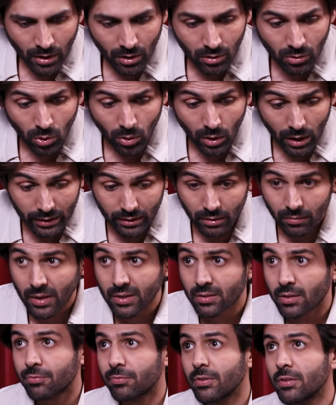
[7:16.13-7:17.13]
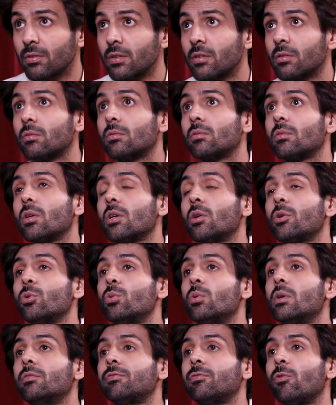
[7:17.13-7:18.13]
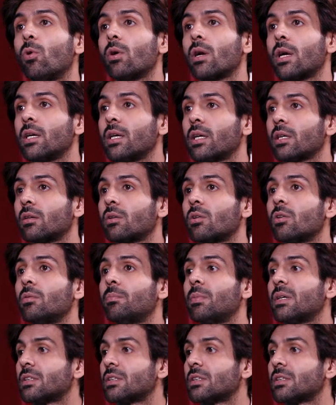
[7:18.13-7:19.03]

No, otherwise, if we were going to do a 400 crore